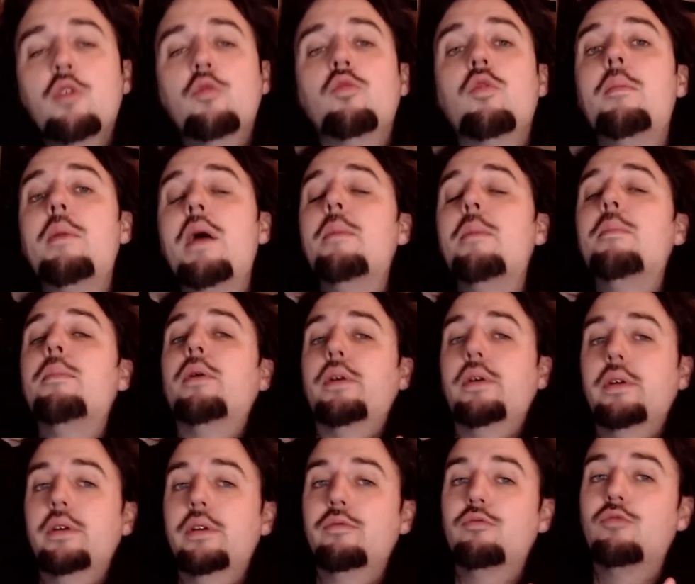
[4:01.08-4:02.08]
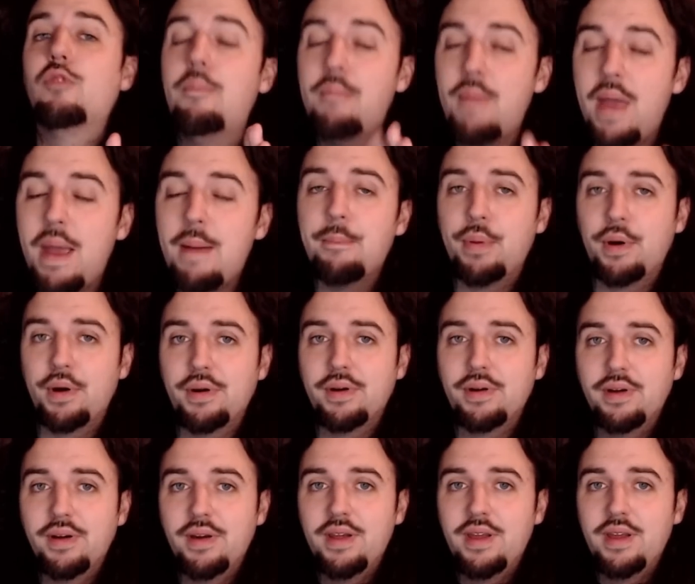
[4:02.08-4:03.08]
Remember
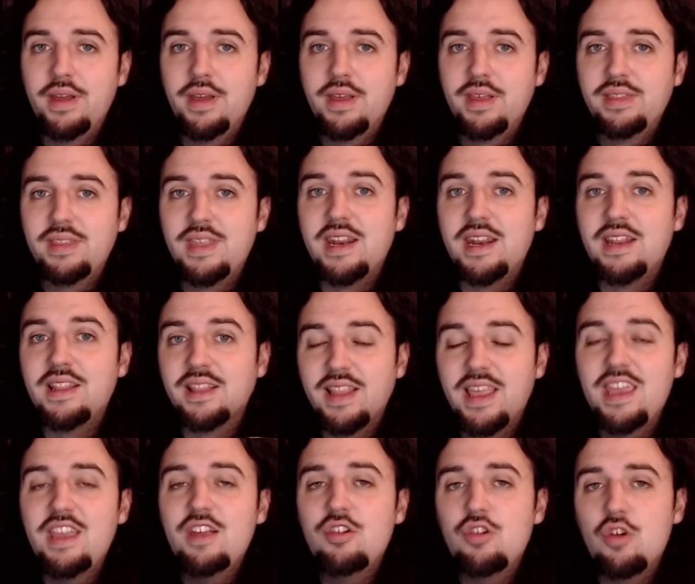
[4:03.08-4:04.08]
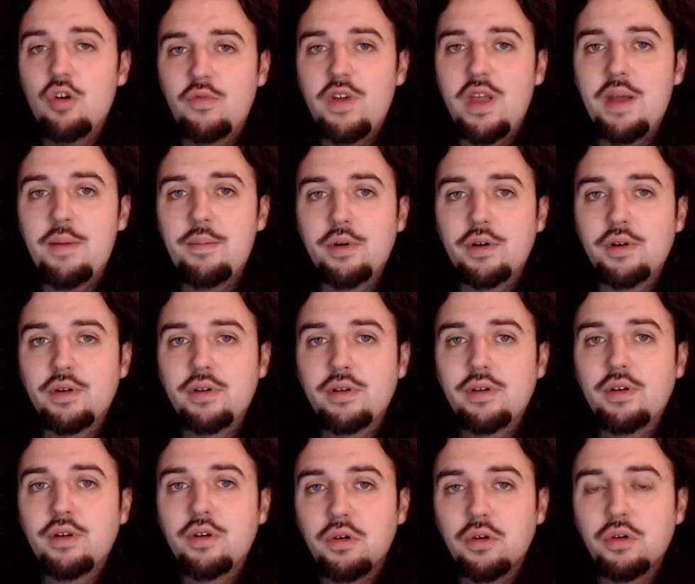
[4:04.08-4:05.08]
that in late November,
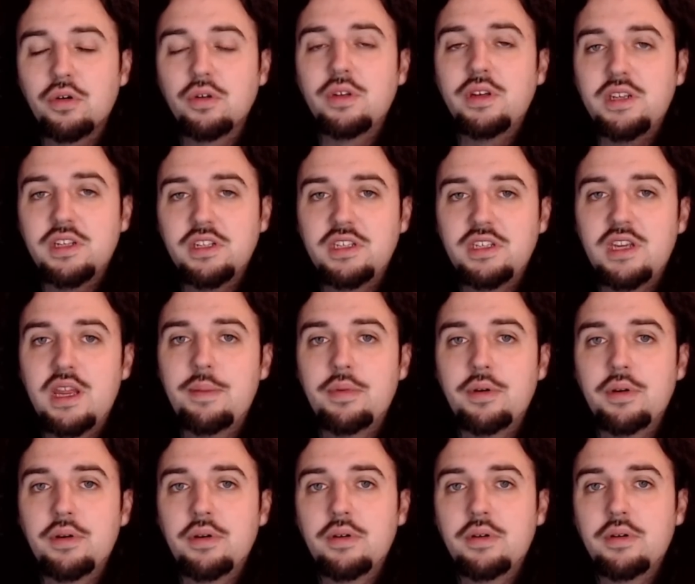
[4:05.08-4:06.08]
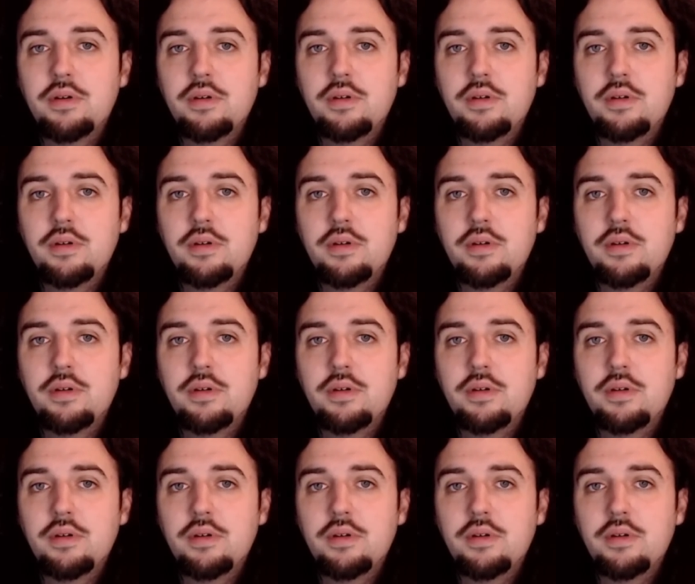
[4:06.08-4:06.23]
early December,